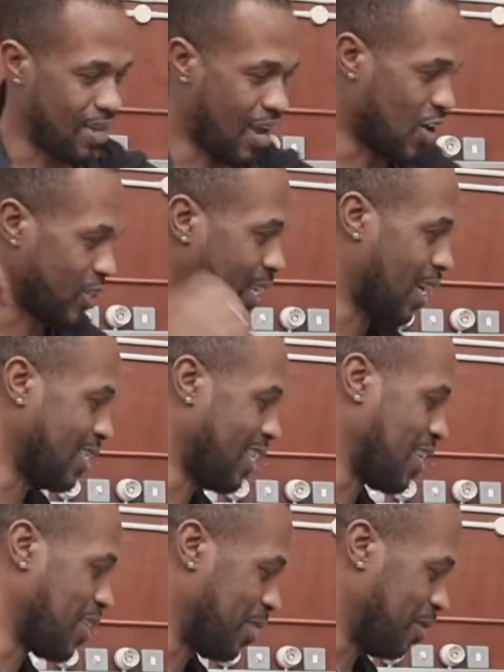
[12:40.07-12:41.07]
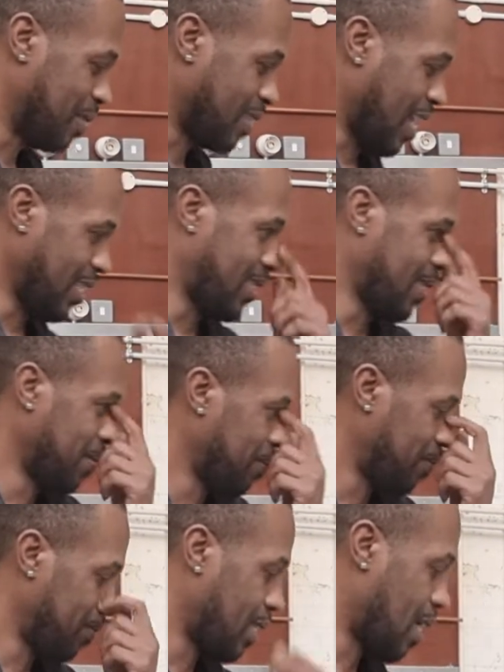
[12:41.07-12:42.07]
I got it. There you go. Yes?
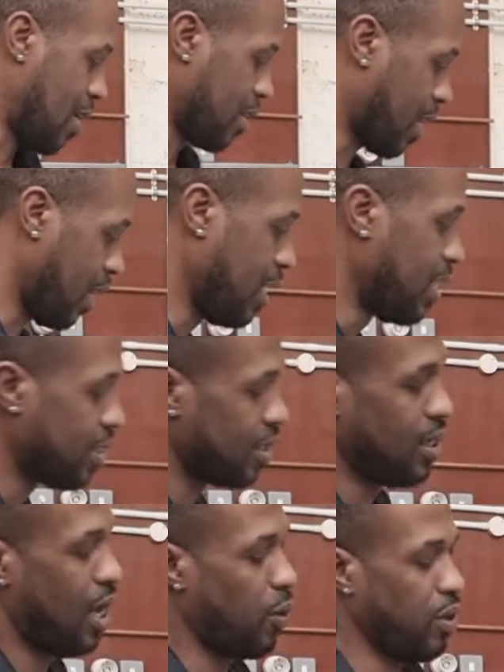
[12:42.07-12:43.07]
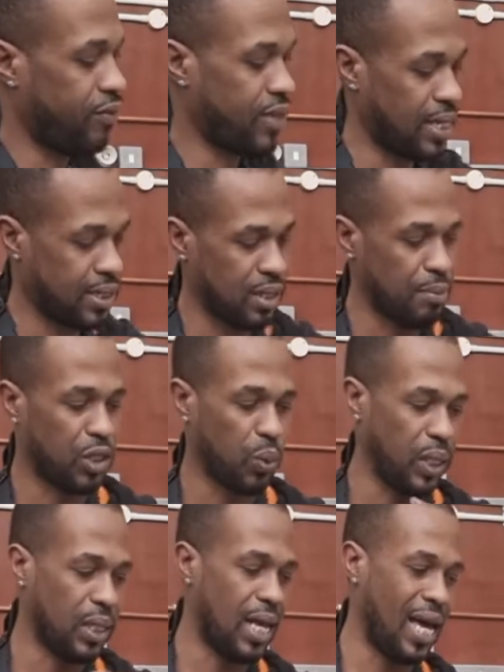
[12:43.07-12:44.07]
Okay. So now we've tested
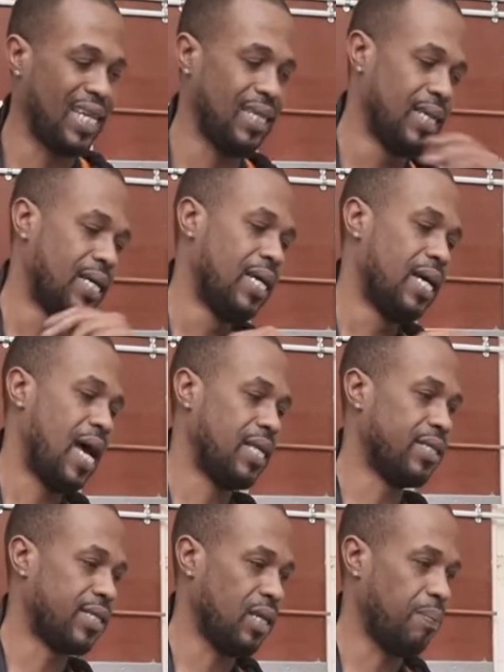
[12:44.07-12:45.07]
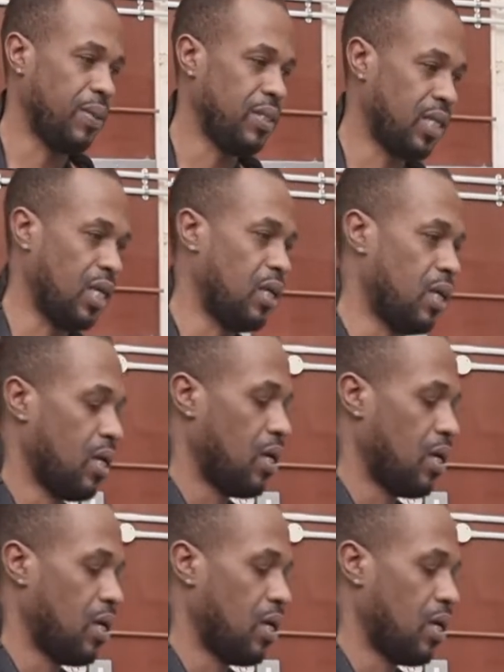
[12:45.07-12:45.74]
between line and the CPC.